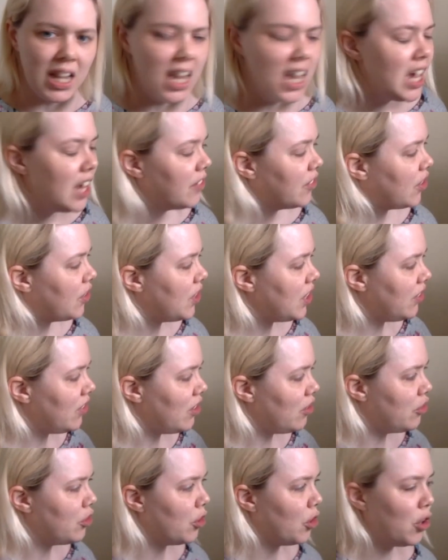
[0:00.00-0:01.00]
So this is
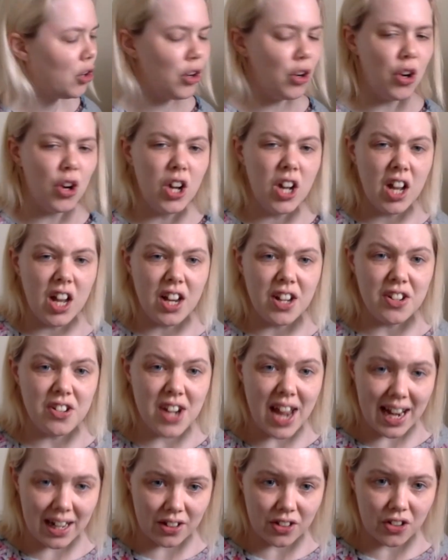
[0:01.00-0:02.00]
your
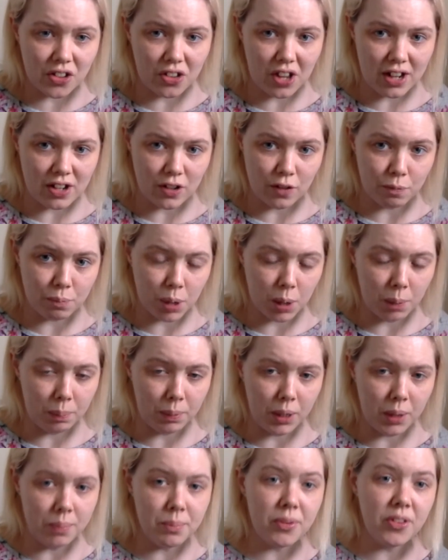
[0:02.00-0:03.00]
next set of
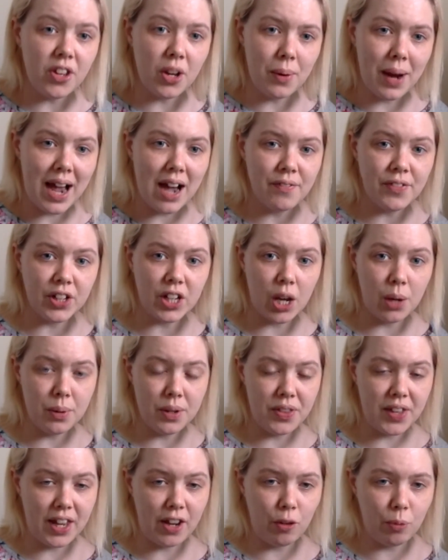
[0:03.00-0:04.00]
problems, so have a go at
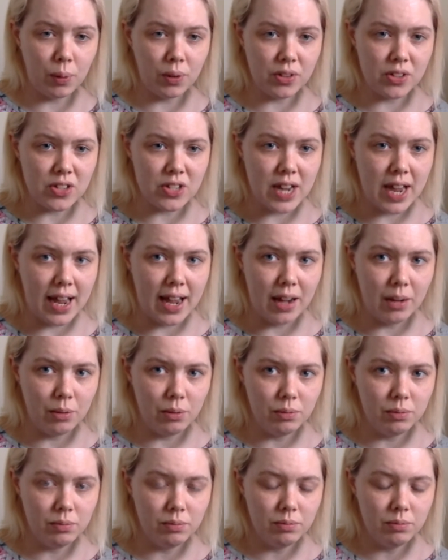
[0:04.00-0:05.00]
these ones now.
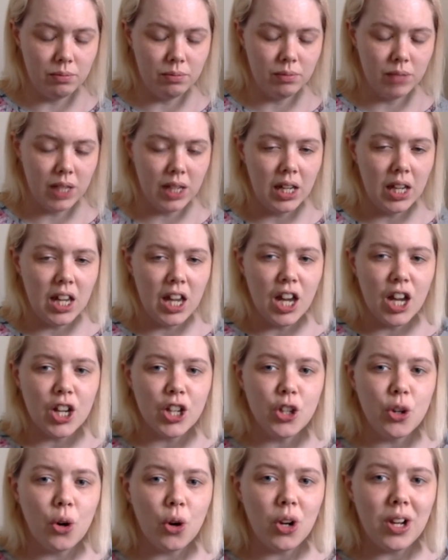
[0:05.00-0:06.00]

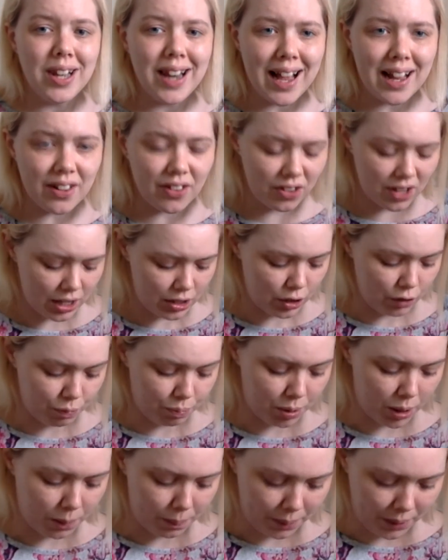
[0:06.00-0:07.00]
Your last set of
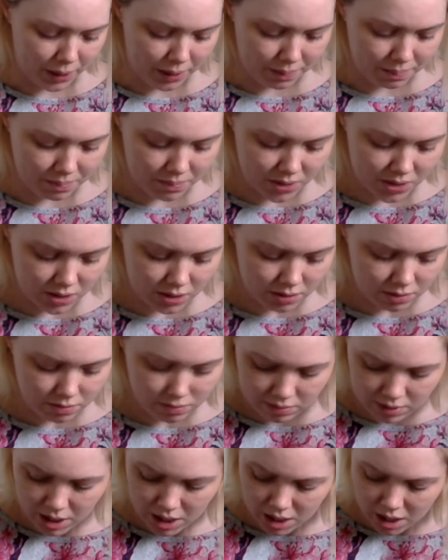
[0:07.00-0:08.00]
problems
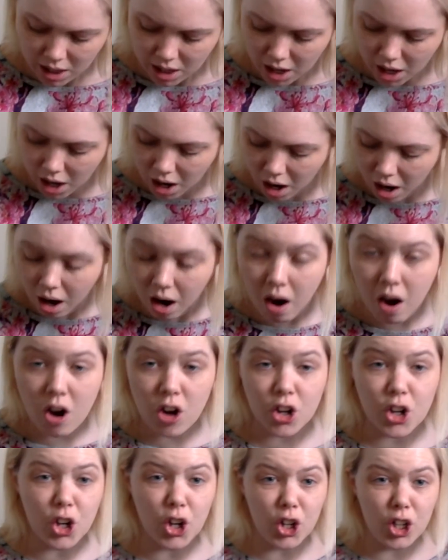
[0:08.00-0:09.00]
are
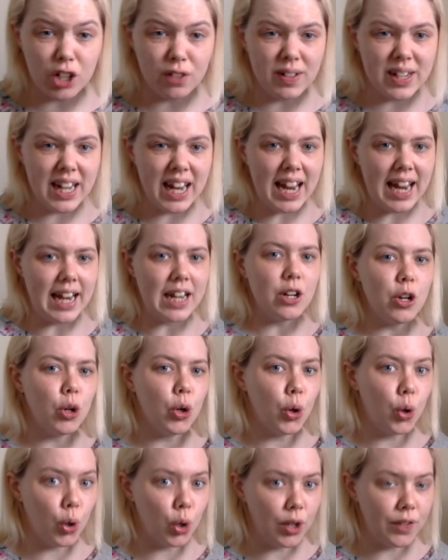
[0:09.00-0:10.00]
colouring in
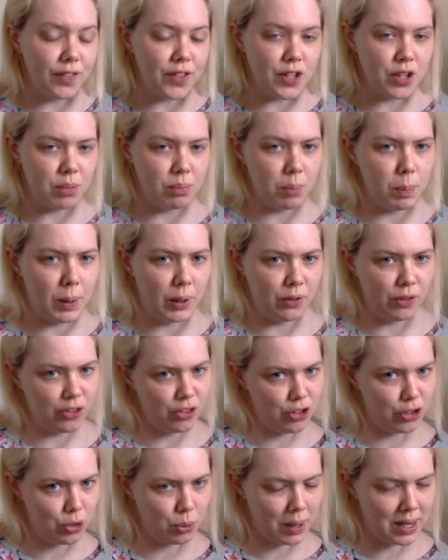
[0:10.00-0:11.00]
all of the number bonds to
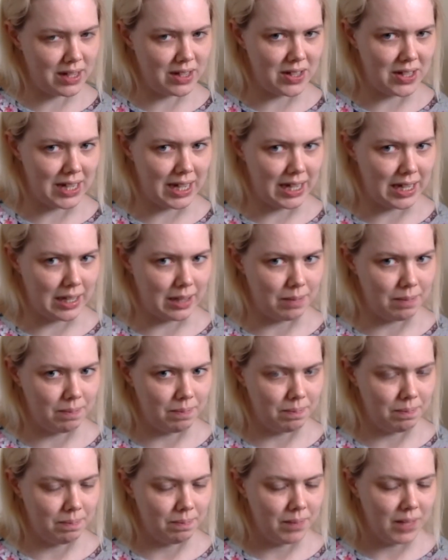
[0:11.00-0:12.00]
20.
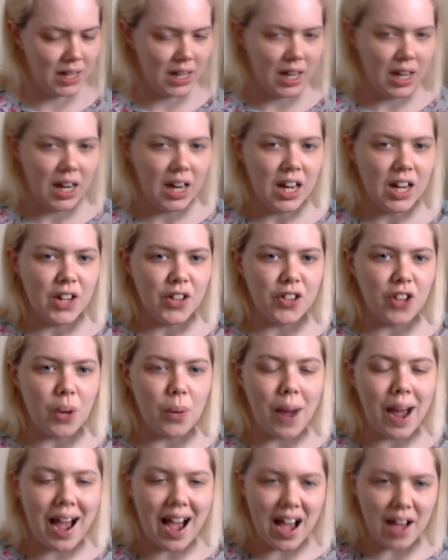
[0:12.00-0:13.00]
So
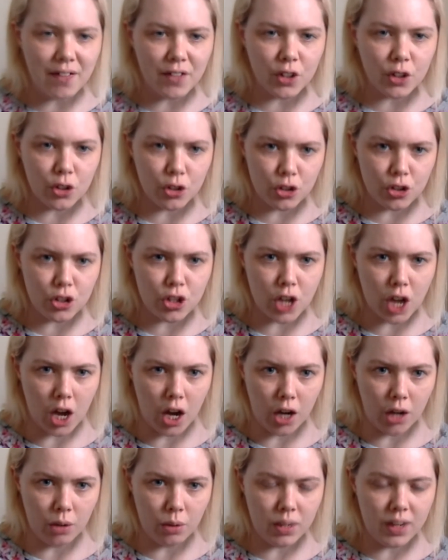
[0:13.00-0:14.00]
have a good
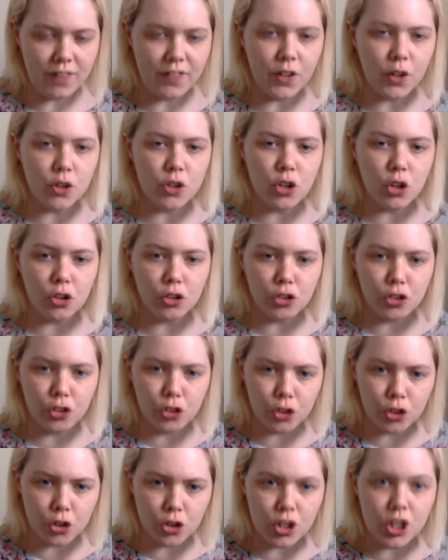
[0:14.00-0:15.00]
go. If you're not
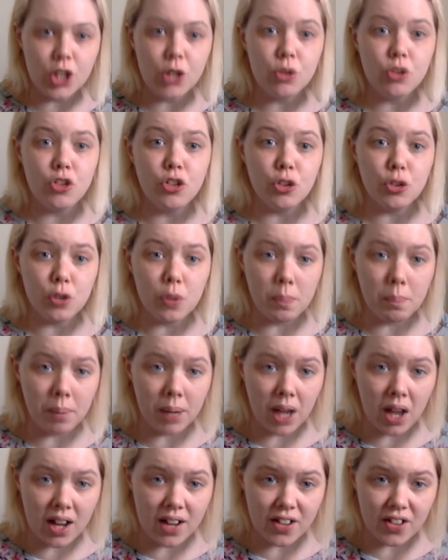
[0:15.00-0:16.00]
sure, use your number
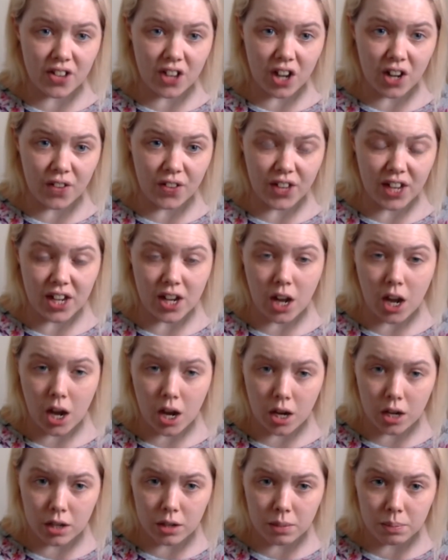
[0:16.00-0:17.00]
lines that I've sent
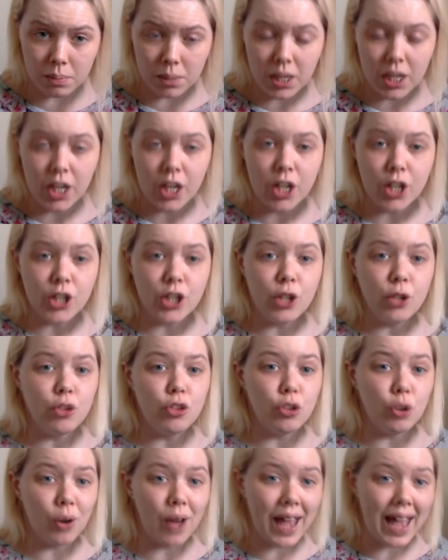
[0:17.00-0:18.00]
home, use
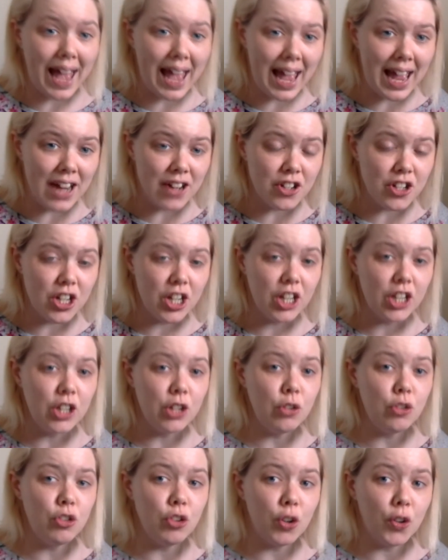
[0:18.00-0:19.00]
your head,
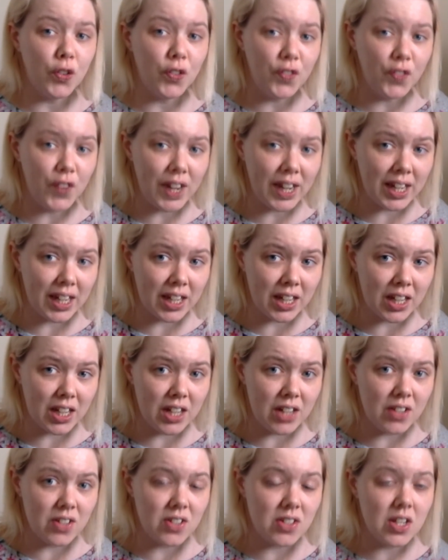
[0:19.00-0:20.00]
use your
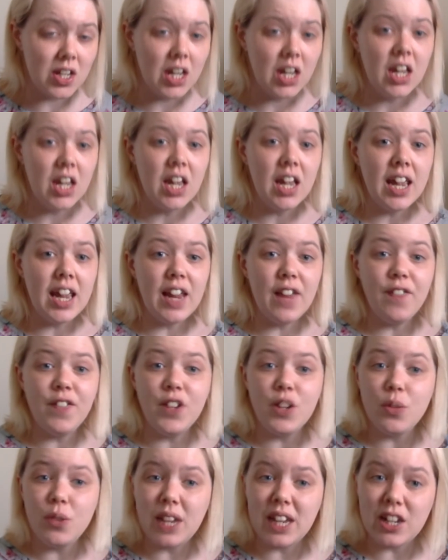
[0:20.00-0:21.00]
fingers. If you
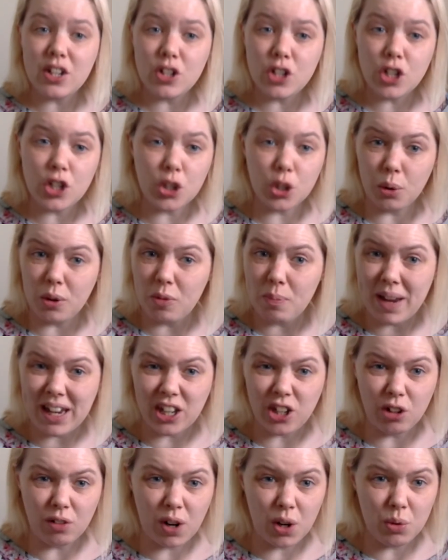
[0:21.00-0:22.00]
need to, you could always make
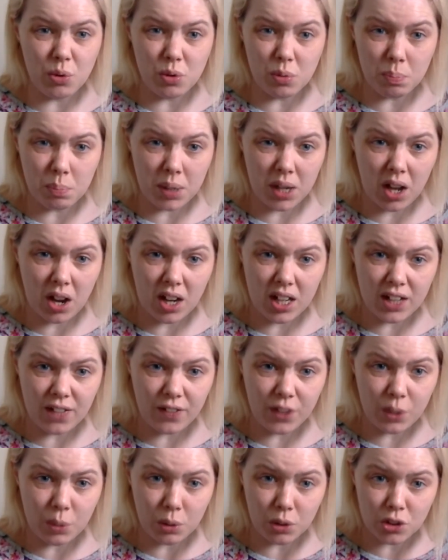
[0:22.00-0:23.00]
your own number line if
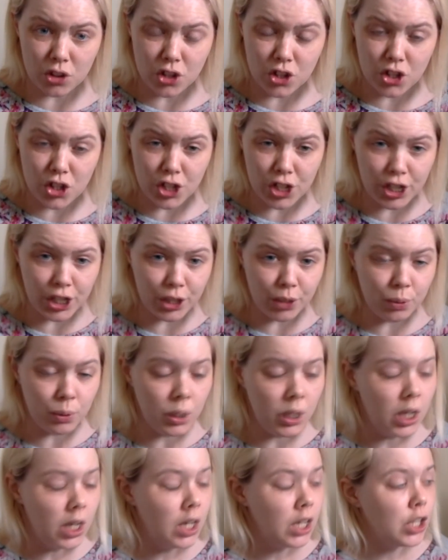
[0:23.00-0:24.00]
you wanted to.
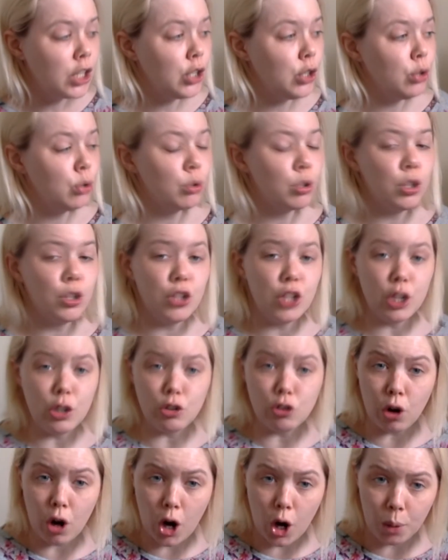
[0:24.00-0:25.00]
You could use your
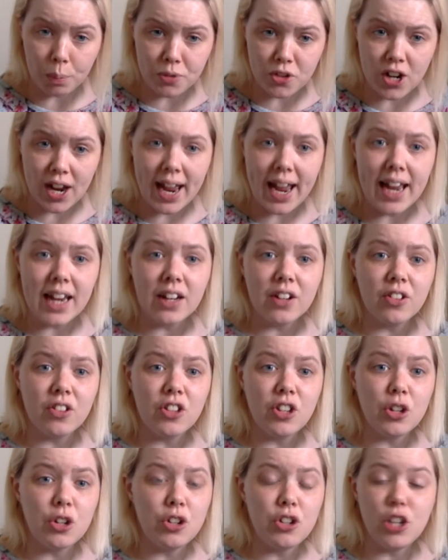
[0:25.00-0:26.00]
objects, you
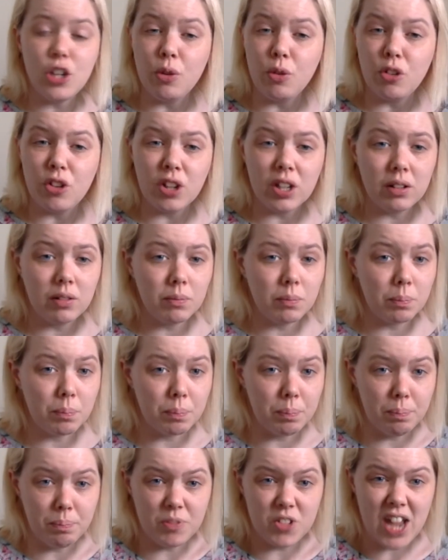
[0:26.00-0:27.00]
could use
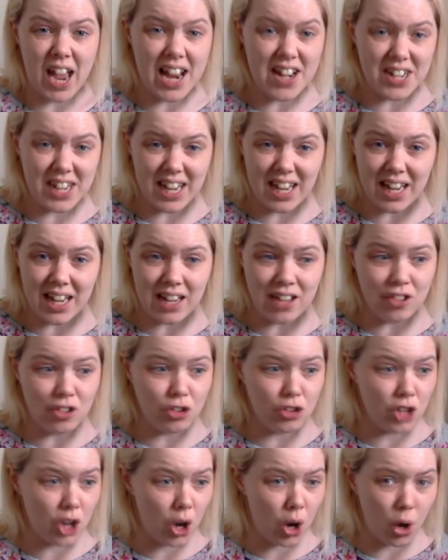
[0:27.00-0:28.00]
teddies,
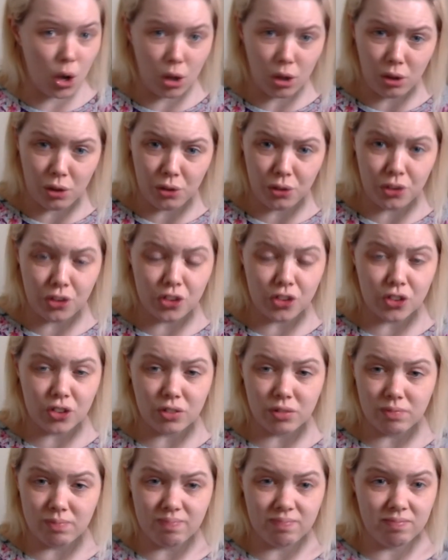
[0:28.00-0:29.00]
dolls,
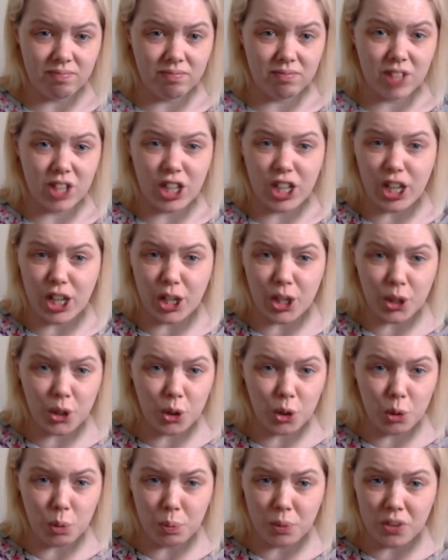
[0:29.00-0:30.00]

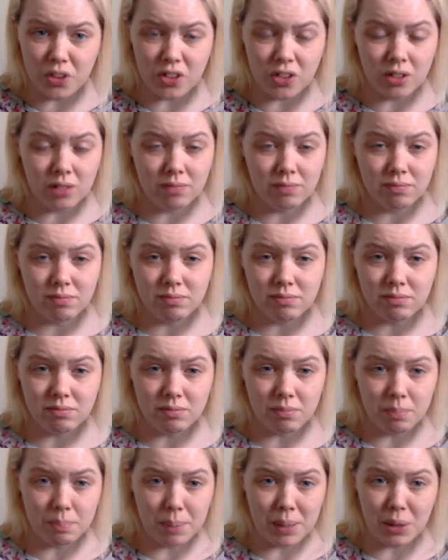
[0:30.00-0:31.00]
cubes,
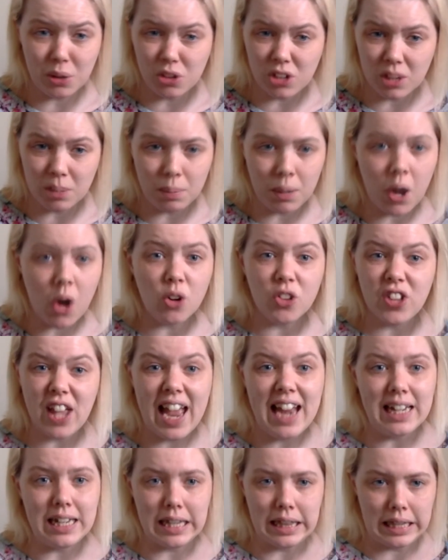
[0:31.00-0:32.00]
building blocks,
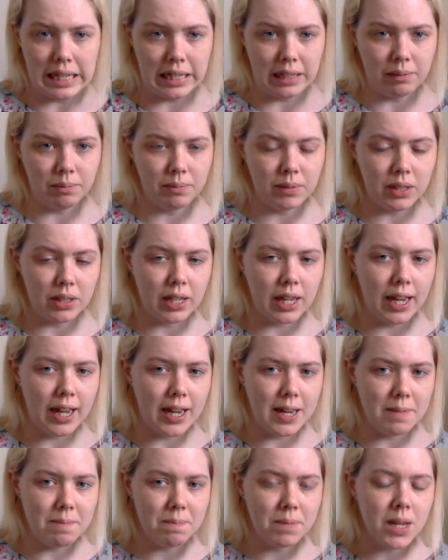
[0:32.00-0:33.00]
anything, okay?
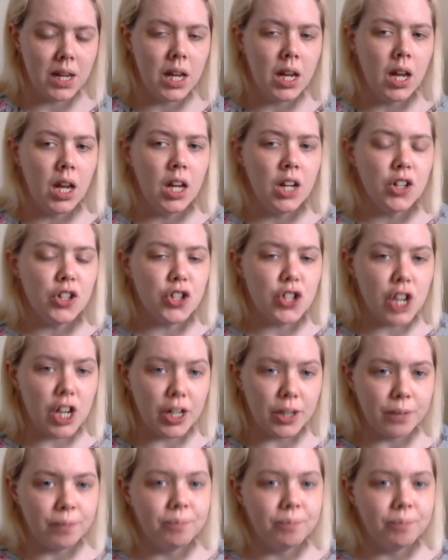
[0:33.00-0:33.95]
So,